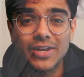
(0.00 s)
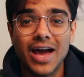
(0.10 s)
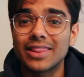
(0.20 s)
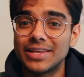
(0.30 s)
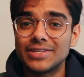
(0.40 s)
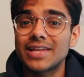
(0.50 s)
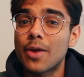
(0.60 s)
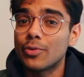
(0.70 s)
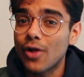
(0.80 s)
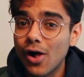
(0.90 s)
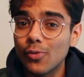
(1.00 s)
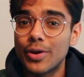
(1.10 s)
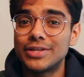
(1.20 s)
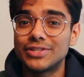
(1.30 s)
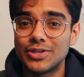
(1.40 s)
not least, I will
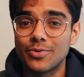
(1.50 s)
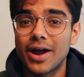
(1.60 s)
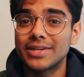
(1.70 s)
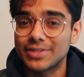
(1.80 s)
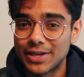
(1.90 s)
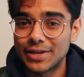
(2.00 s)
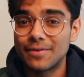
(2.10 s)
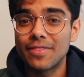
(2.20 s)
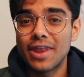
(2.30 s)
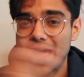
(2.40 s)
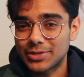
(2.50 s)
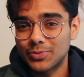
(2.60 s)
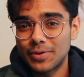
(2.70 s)
always see you guys in the next